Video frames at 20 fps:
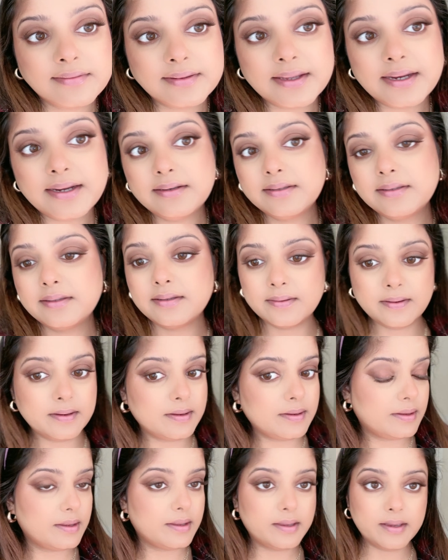it.
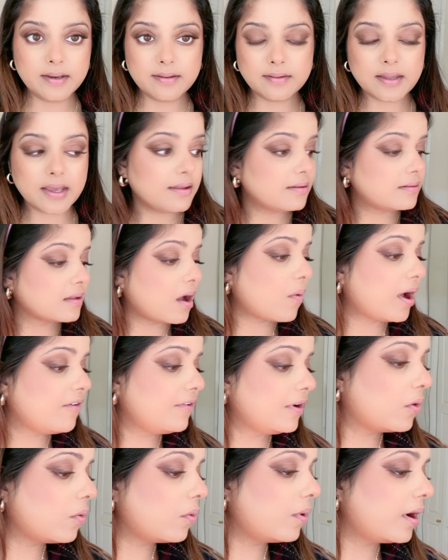Nice. Now I
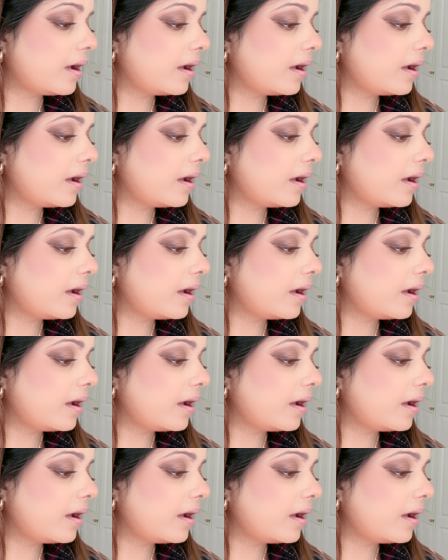will go